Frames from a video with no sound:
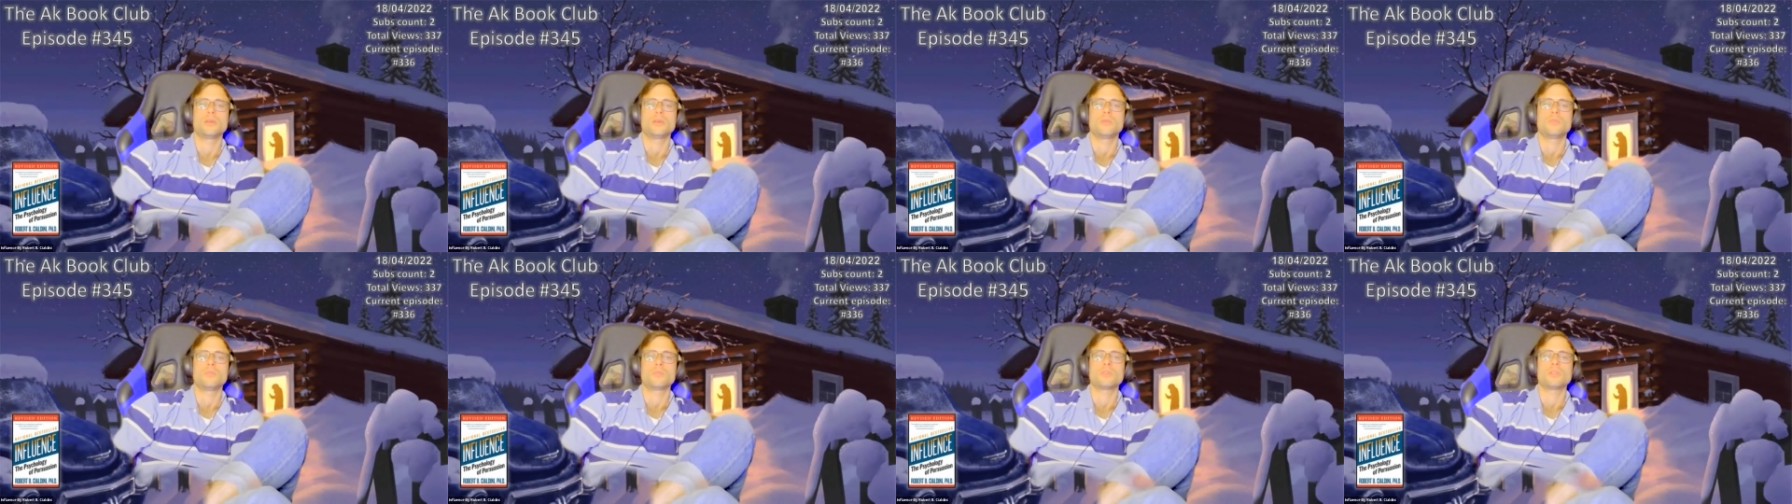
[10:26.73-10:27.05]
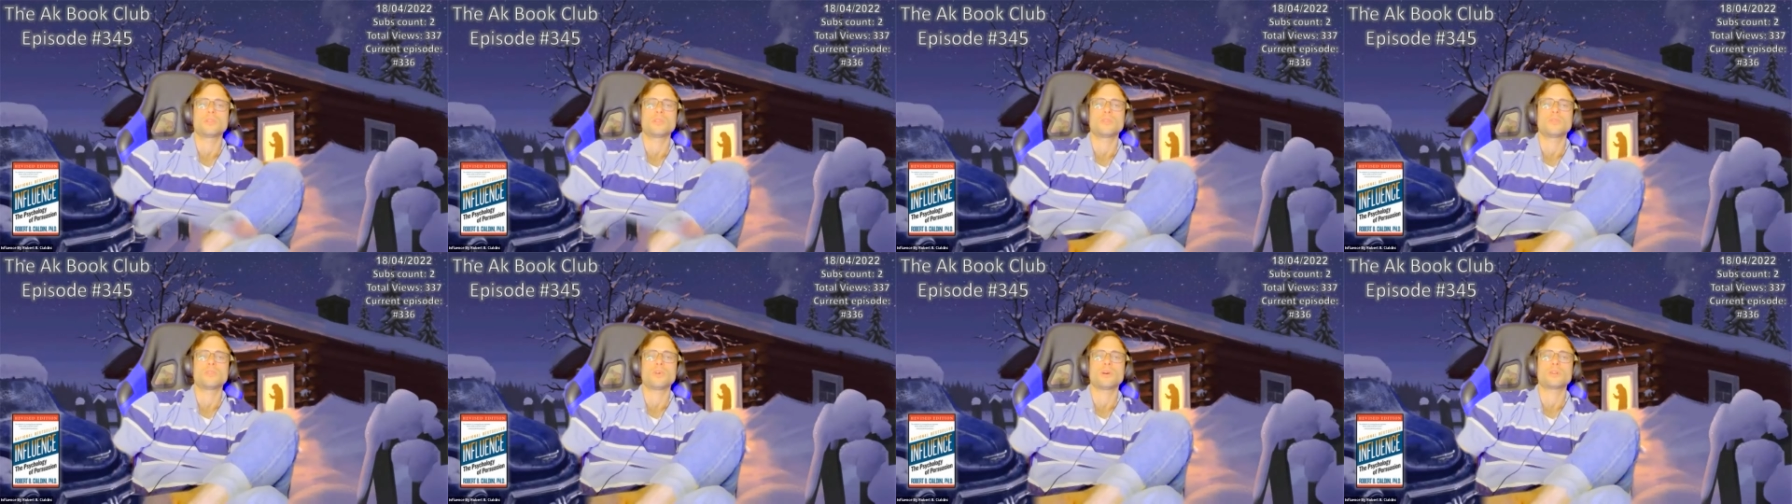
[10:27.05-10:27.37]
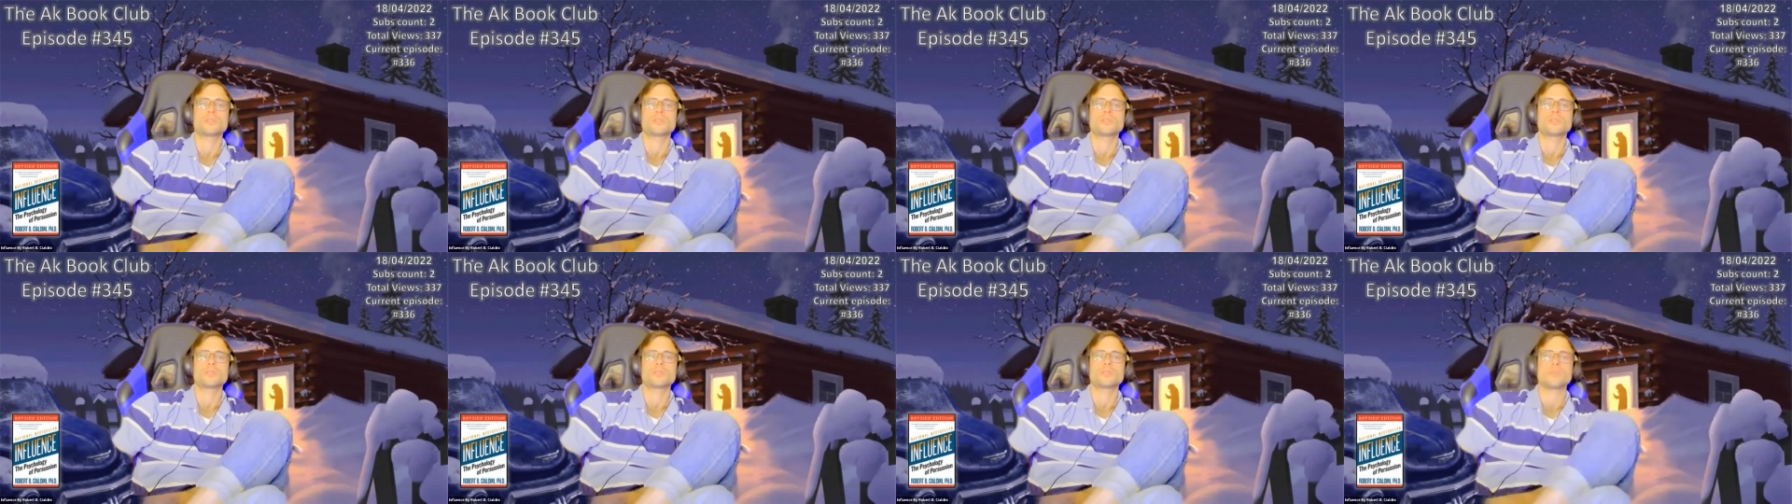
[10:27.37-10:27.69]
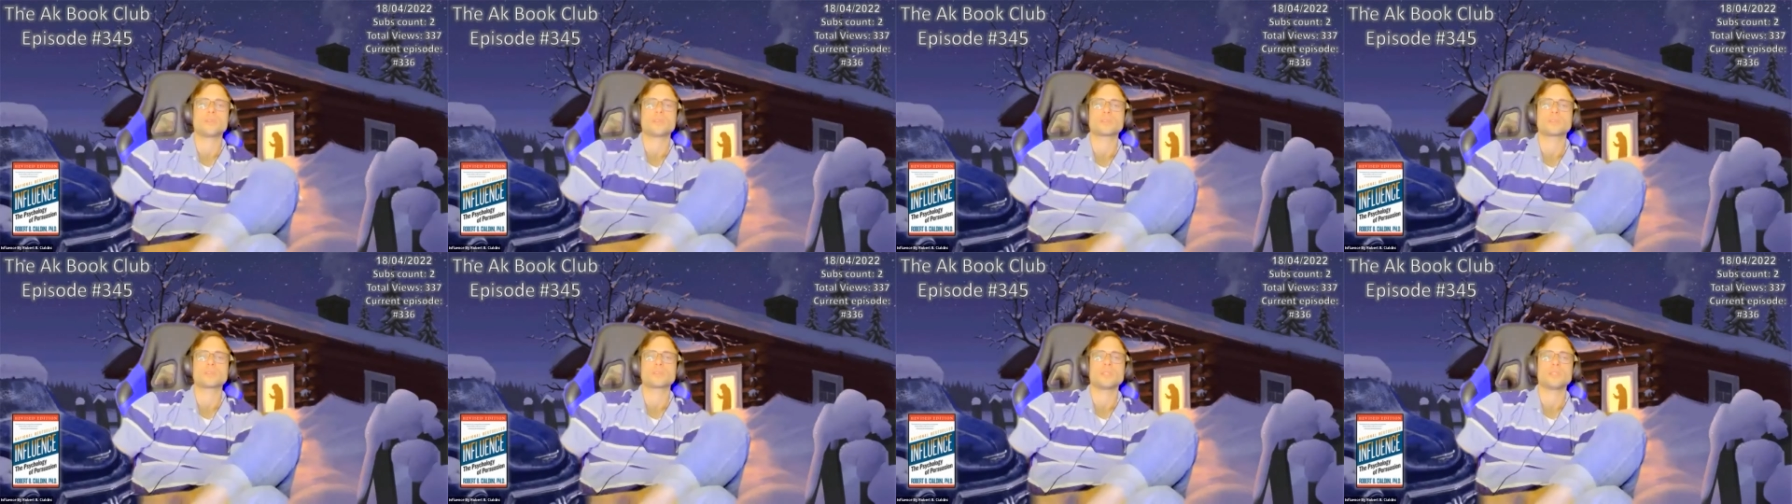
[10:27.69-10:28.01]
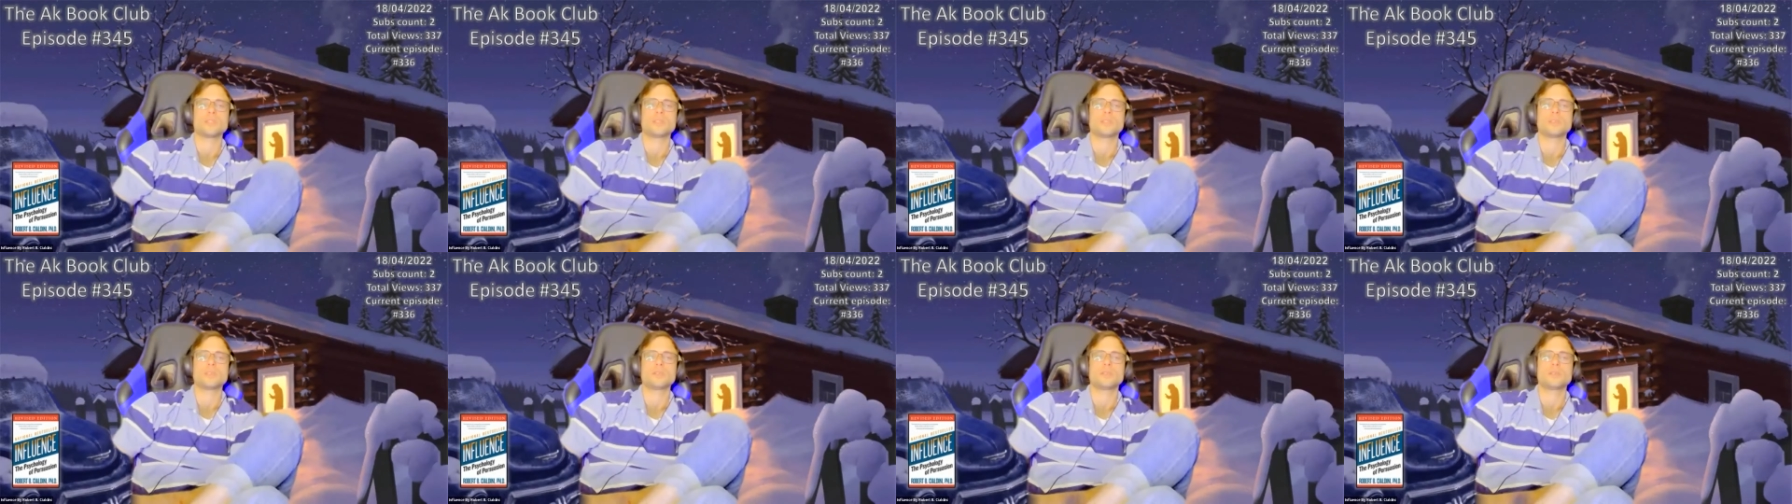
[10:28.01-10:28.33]
multi-$1,000
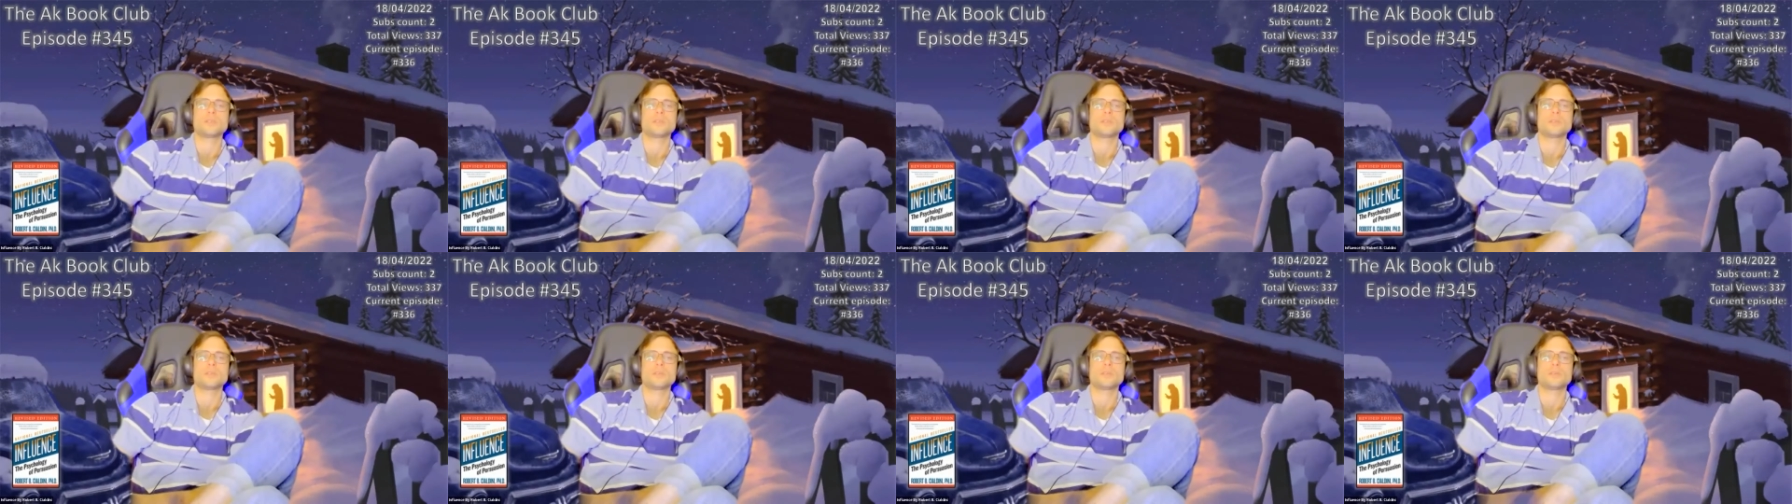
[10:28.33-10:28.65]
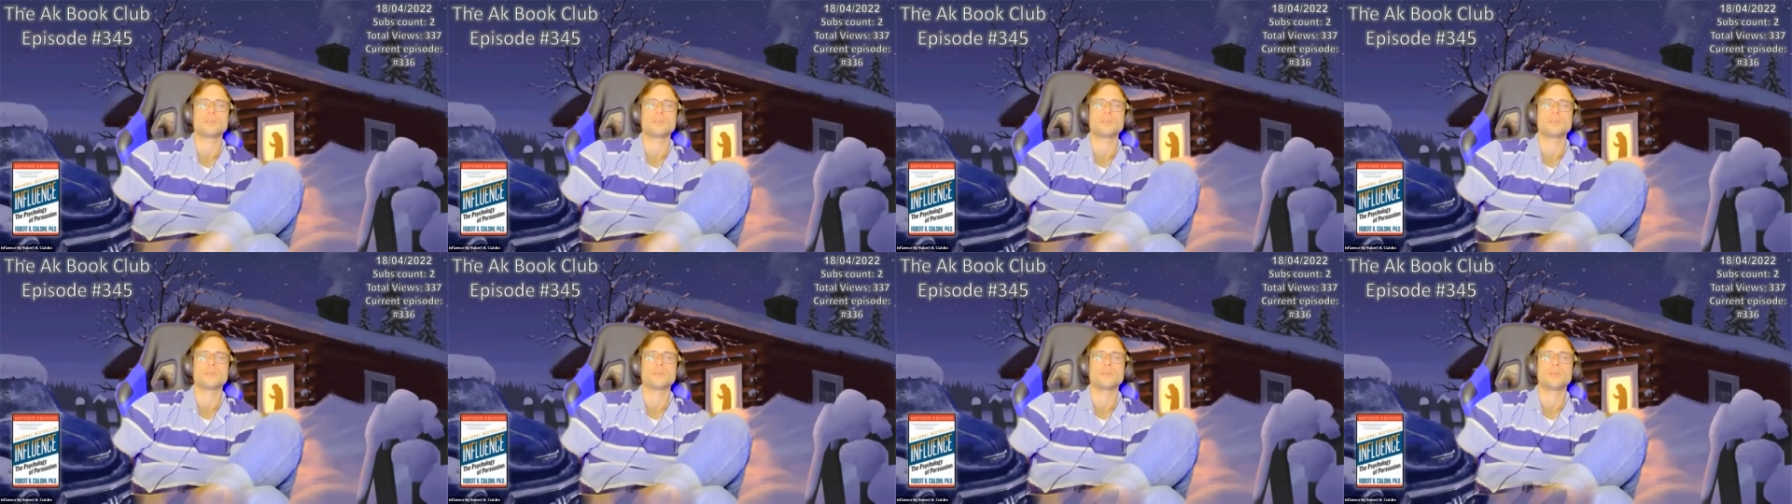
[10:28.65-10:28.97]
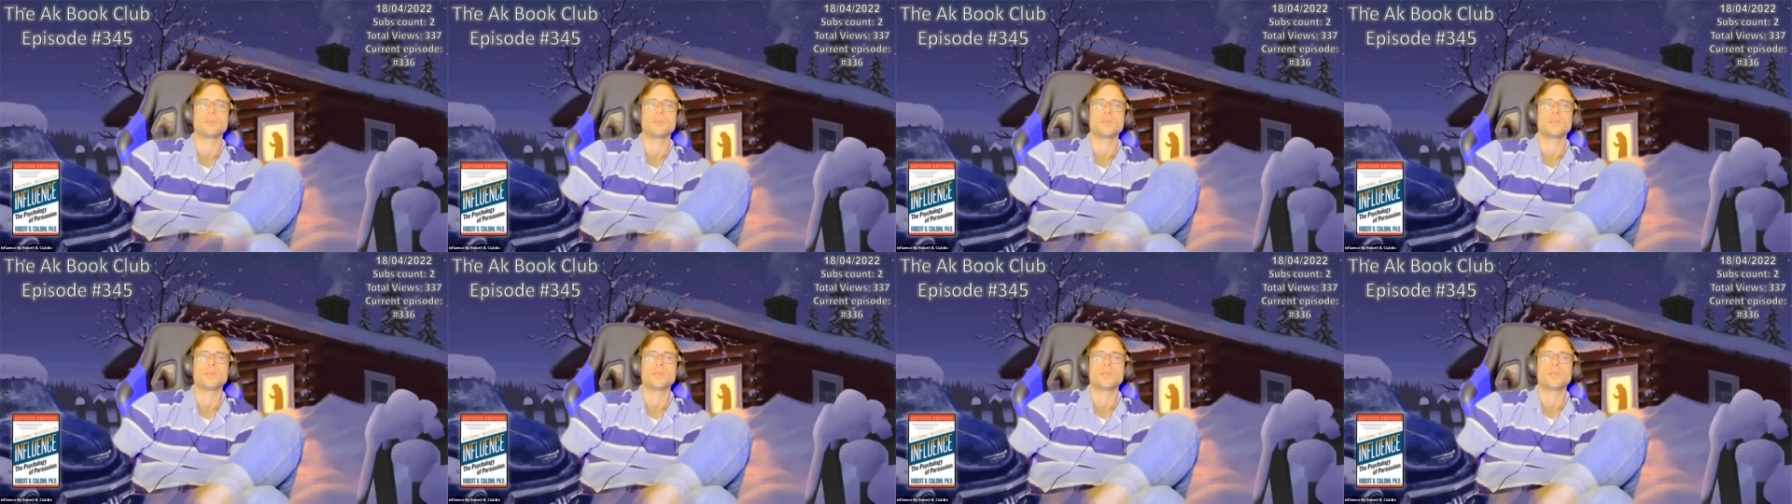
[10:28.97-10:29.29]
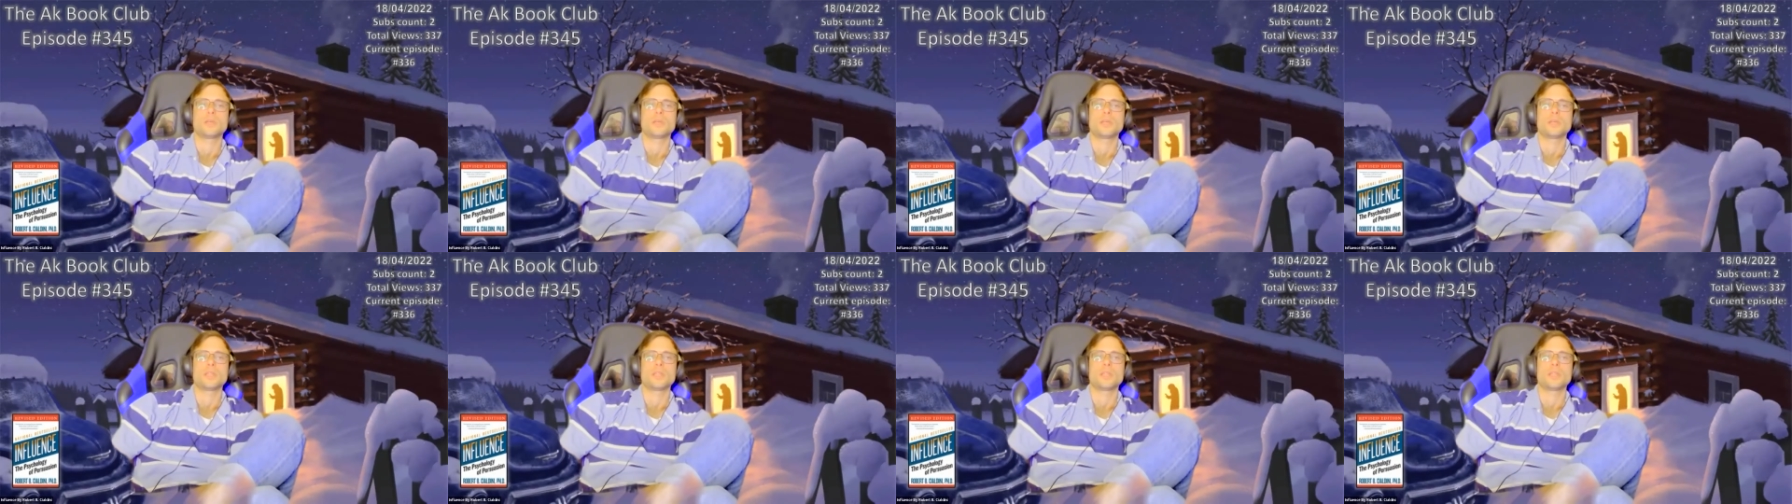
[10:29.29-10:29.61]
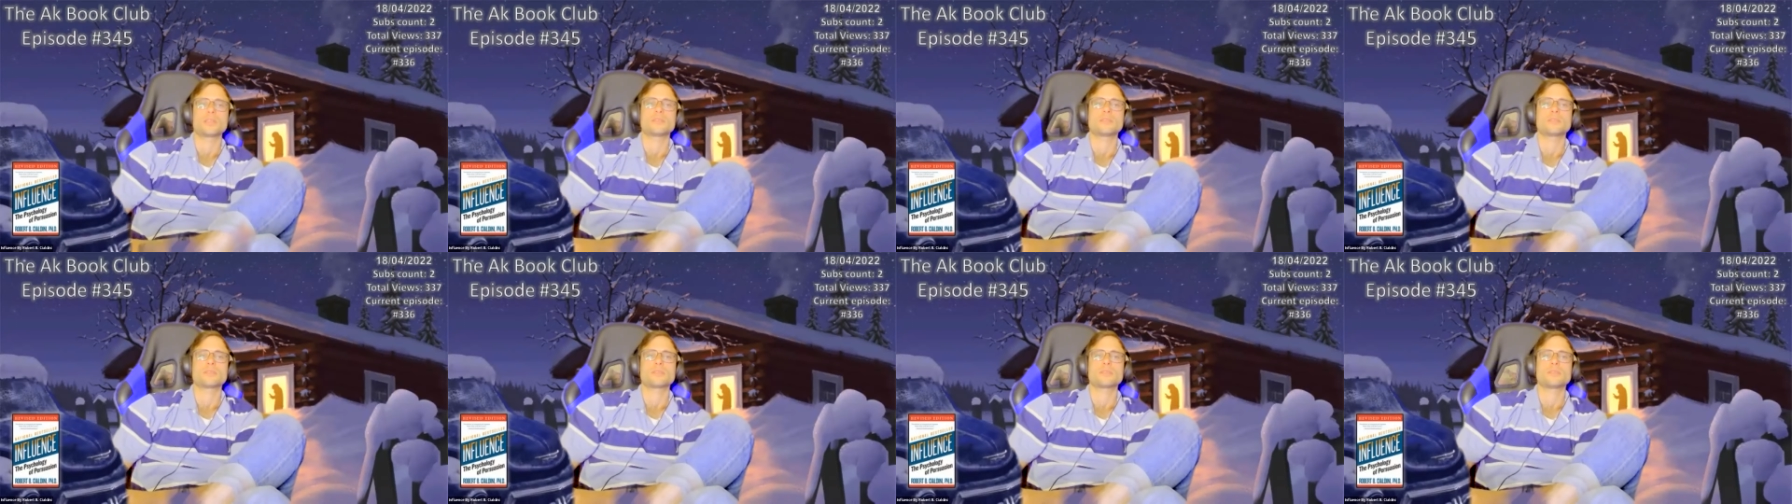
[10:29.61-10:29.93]
deal
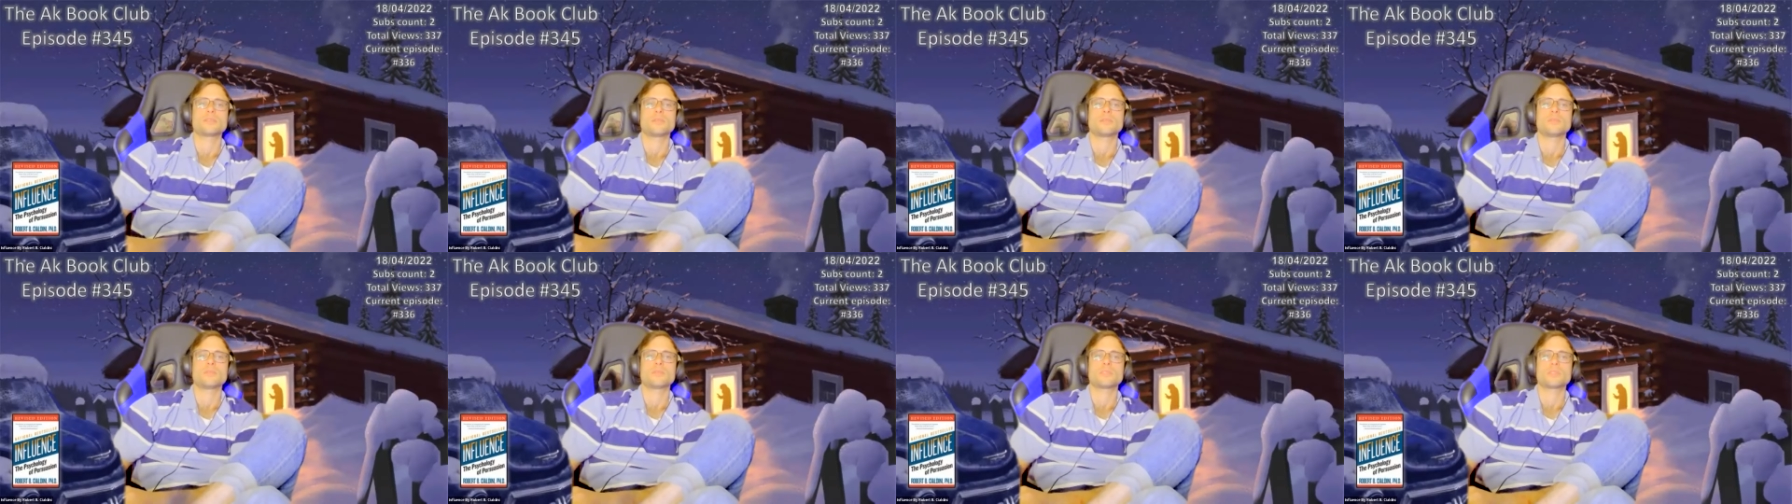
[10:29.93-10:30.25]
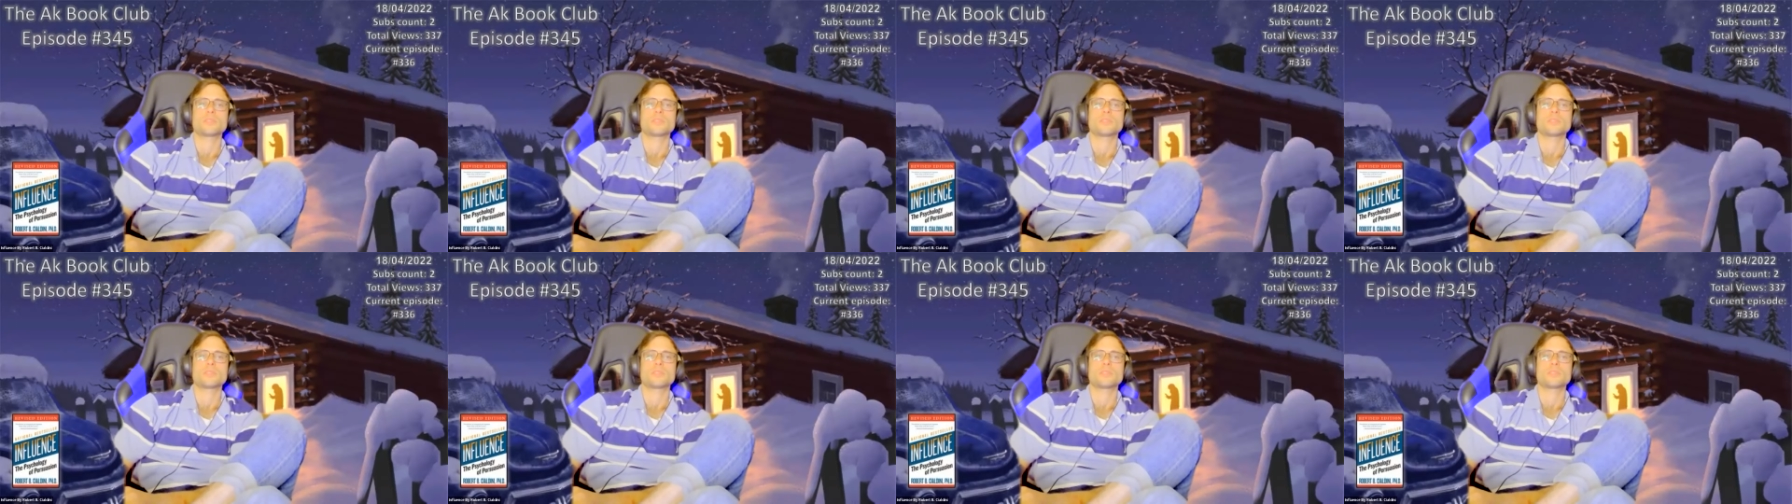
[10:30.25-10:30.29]
doesn't seem